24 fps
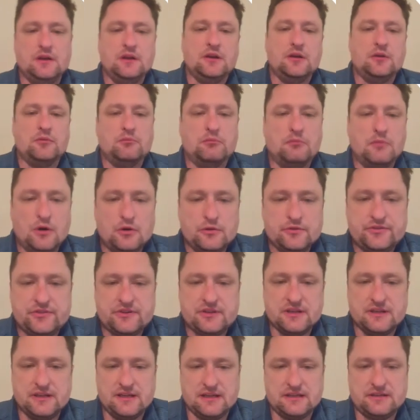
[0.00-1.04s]
Most
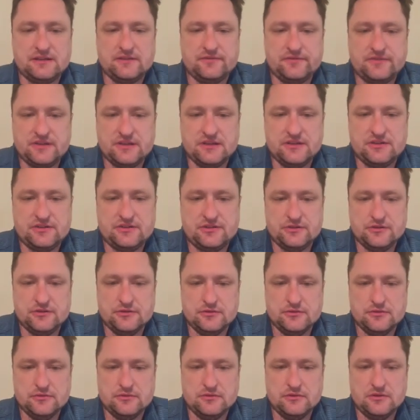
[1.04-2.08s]
connective
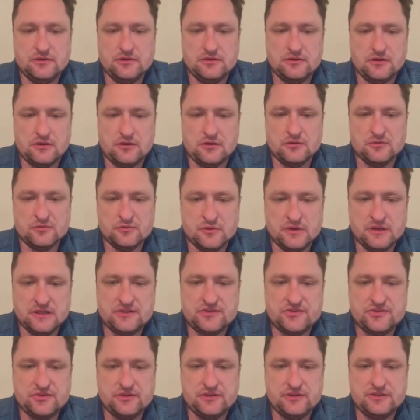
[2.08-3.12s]
tissue are
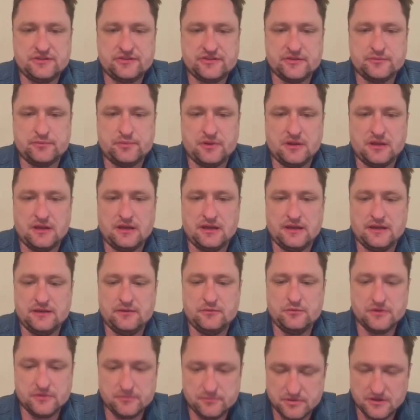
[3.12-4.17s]
richly supplied
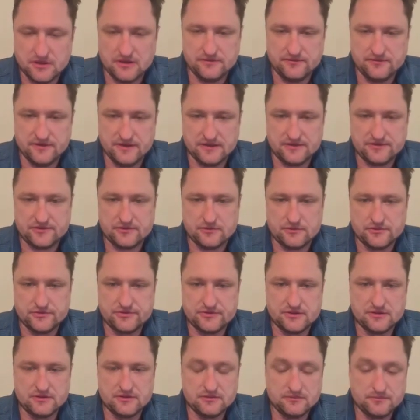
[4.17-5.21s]
with blood vessels,
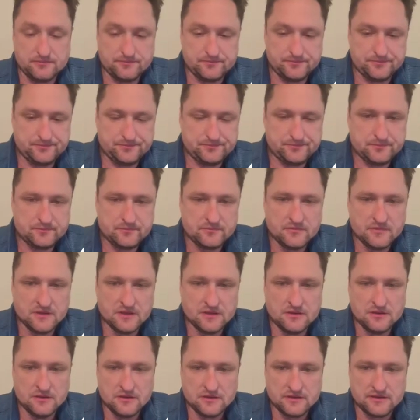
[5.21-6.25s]

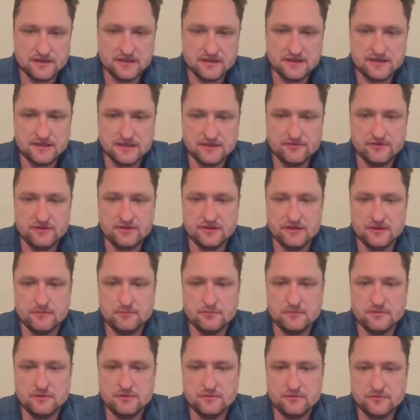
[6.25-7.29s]
okay, giving
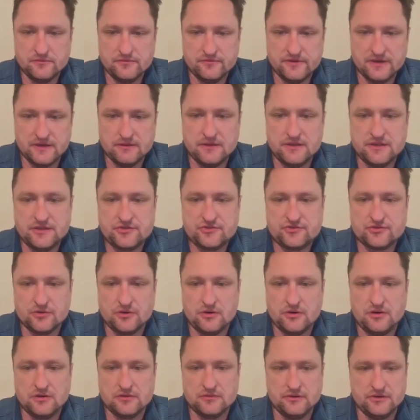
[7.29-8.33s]
them very
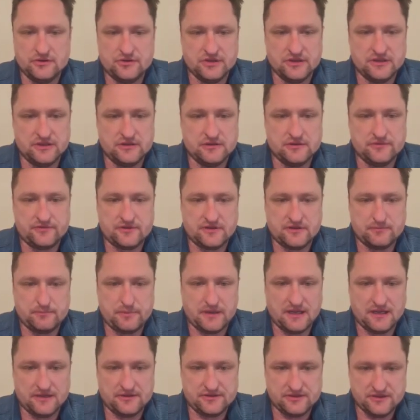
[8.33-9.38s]
strong regenerative
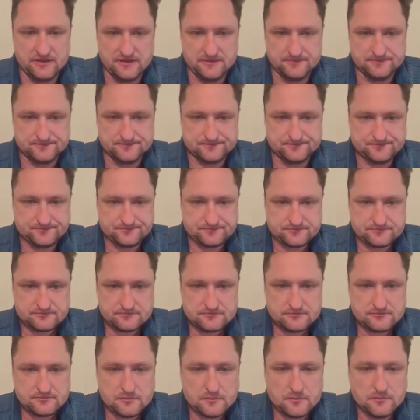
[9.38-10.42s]
capacity,
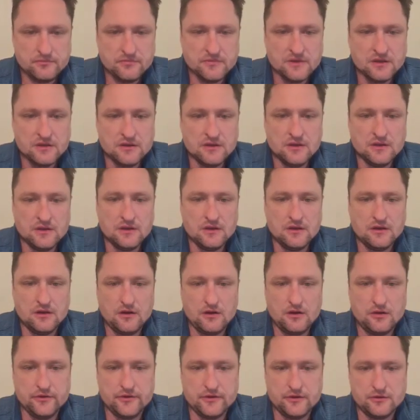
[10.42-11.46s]

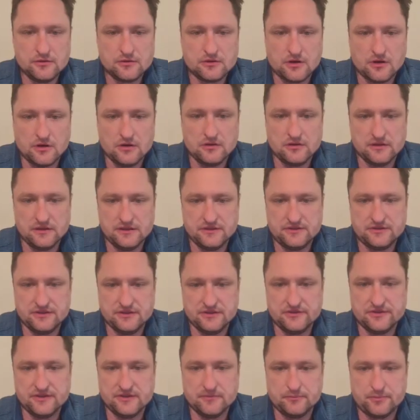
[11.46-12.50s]
although cartilage
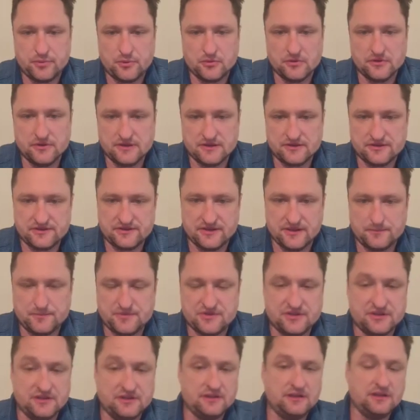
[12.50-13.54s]
is an important
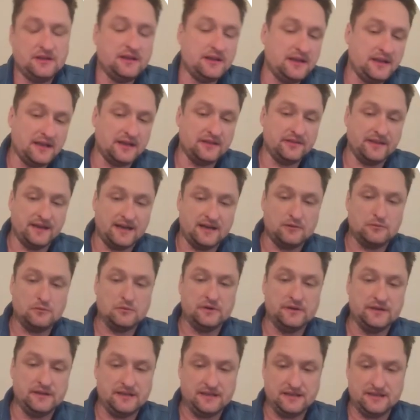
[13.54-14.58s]
exception, and that
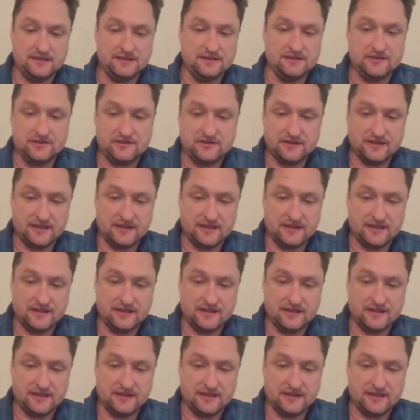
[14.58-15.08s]
one is